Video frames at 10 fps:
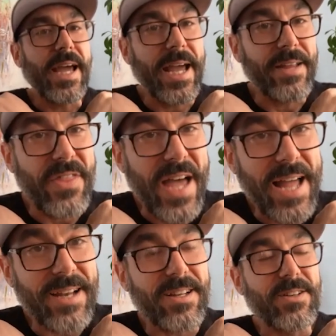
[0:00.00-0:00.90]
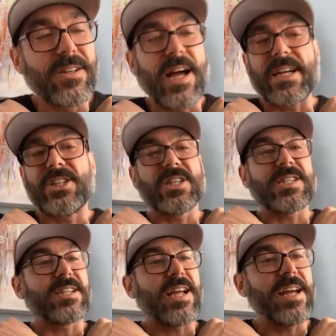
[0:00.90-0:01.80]
And that
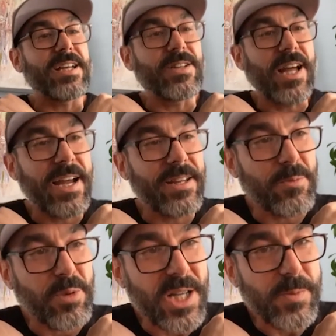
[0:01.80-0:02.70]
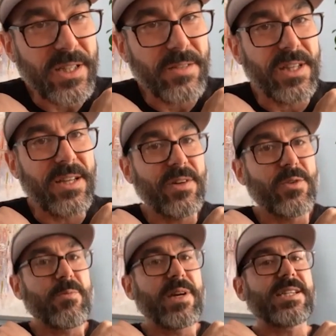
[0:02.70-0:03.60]
the prospect of living
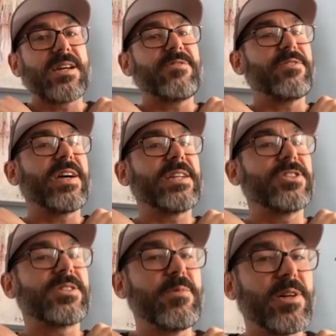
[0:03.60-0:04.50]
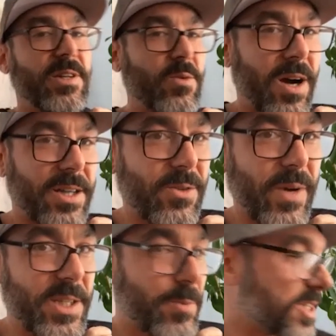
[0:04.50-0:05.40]
with myself, if I just merely walked
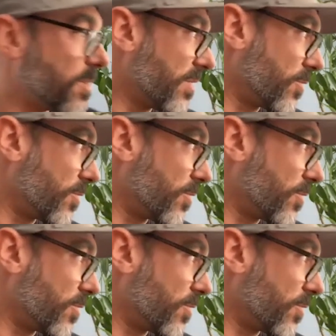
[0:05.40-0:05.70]
away, especially by